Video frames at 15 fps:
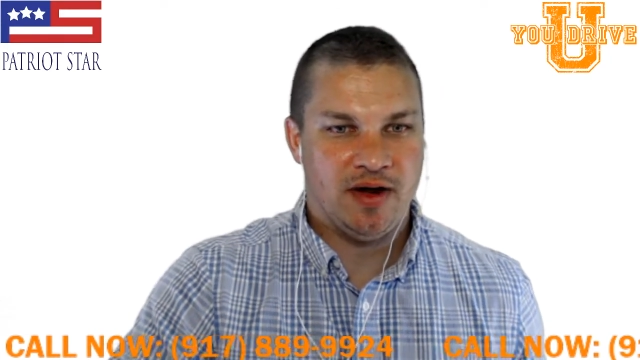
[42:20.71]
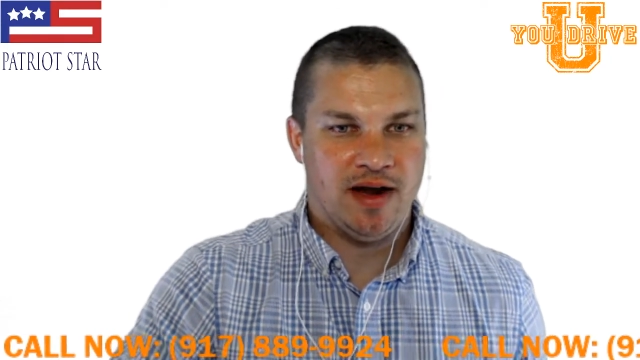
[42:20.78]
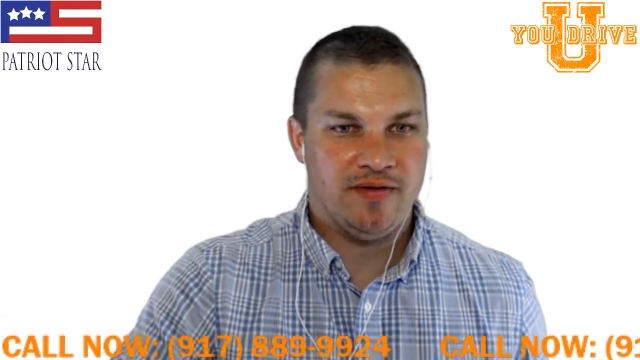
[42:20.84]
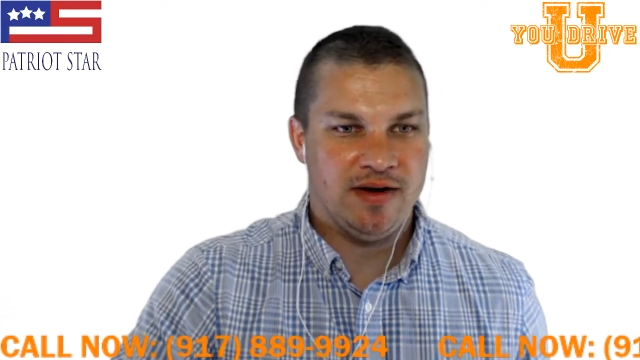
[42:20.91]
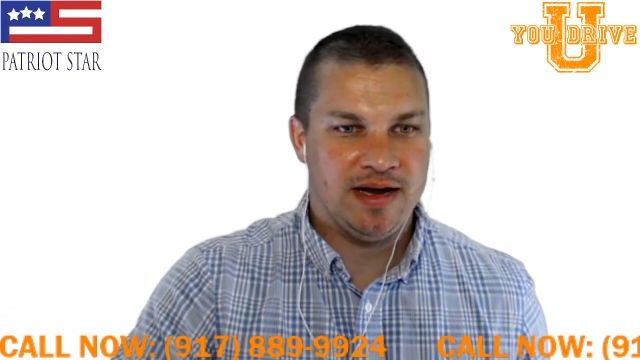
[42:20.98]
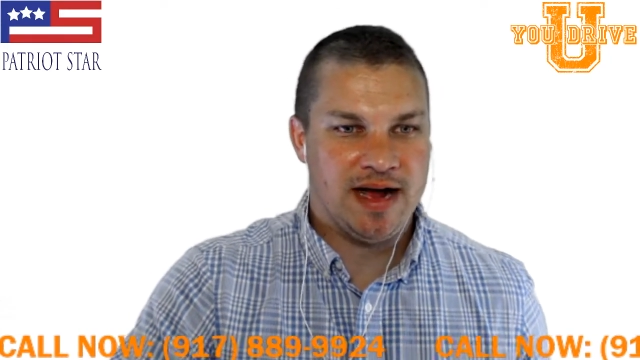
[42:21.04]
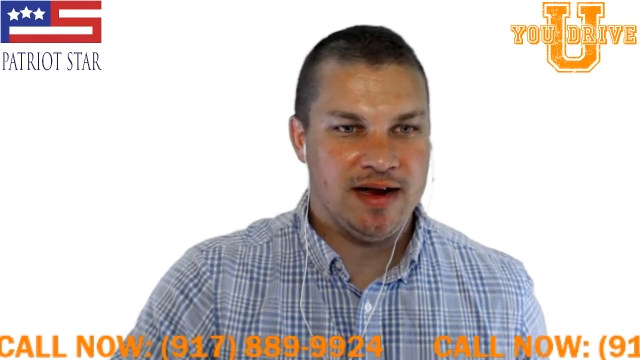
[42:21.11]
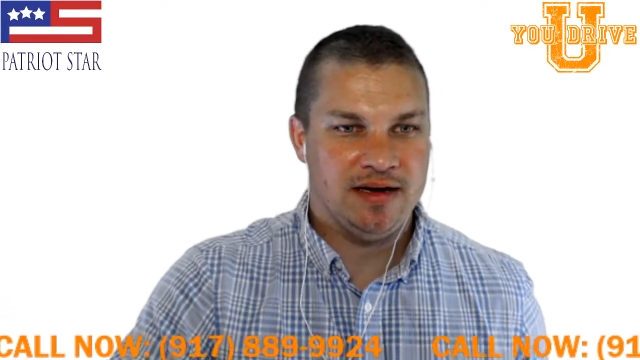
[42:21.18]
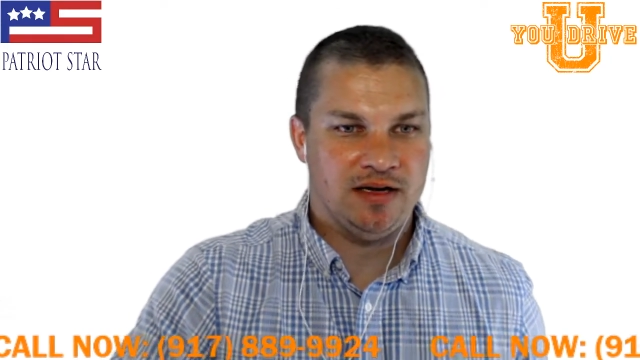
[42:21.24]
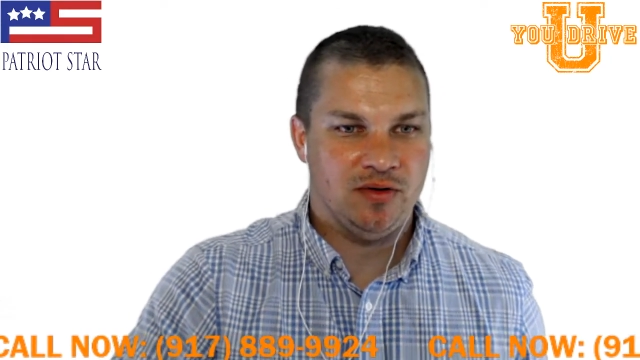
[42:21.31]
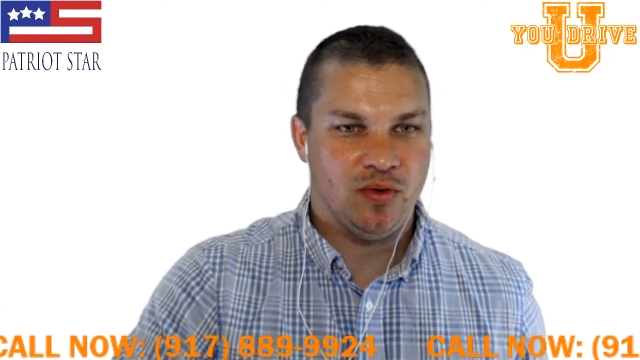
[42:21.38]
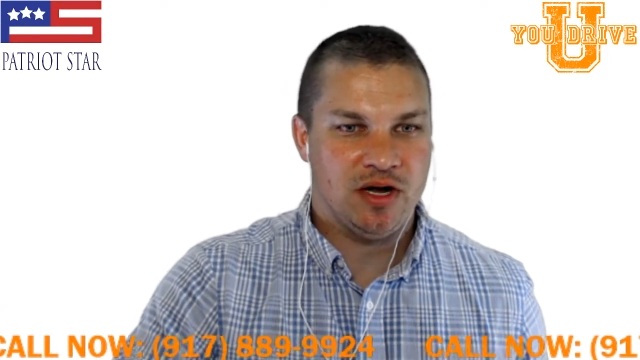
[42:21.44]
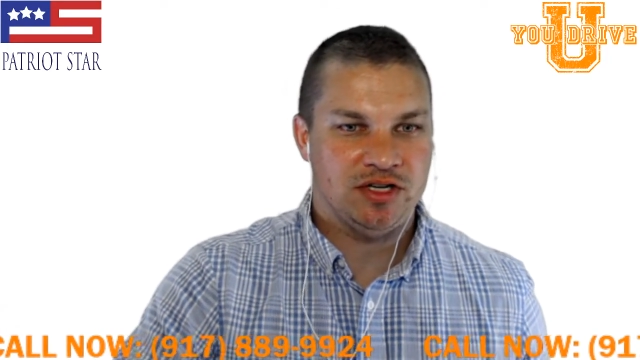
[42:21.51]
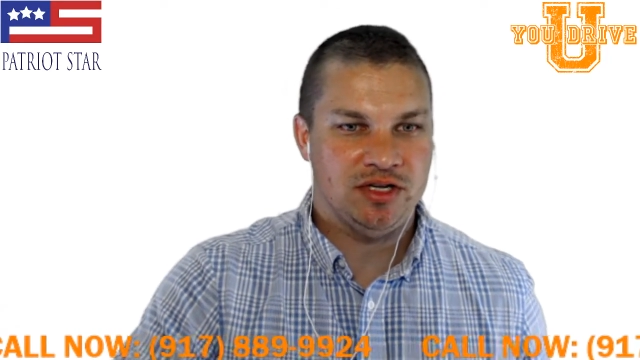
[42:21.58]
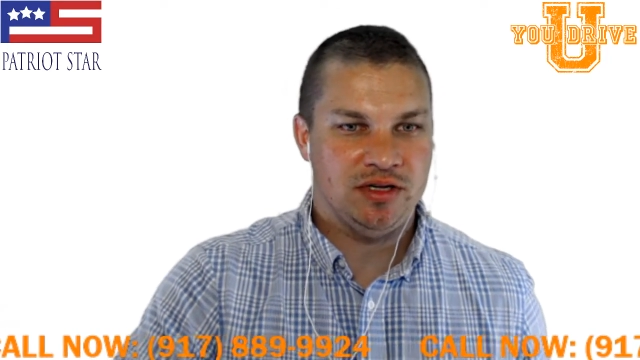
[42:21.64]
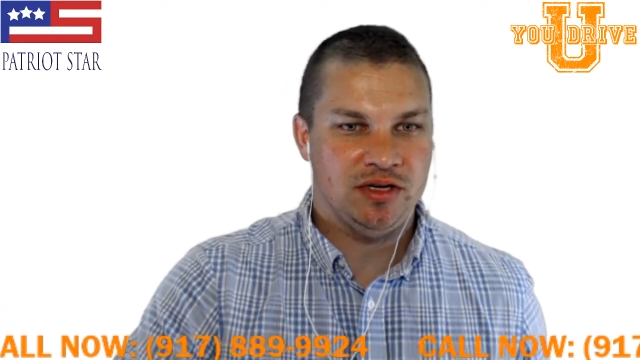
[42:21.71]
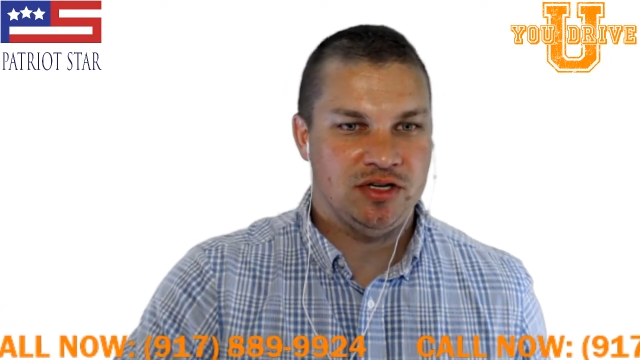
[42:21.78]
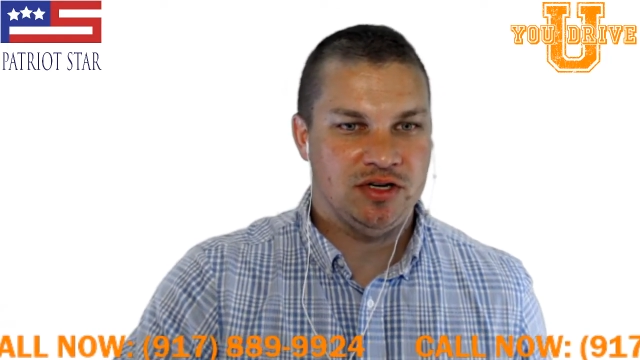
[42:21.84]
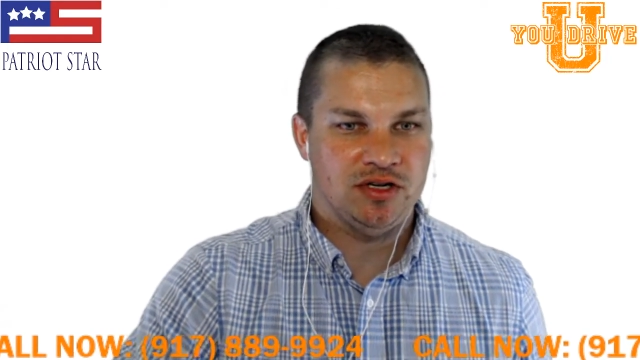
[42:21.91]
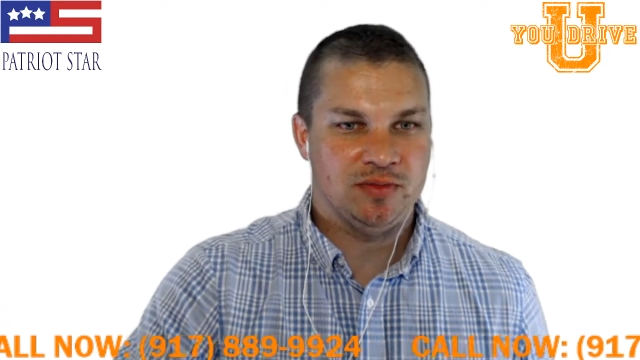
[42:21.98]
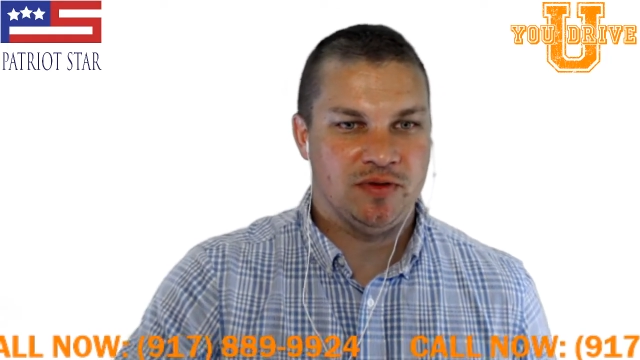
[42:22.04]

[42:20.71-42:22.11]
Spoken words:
Never gotten into watching these shows,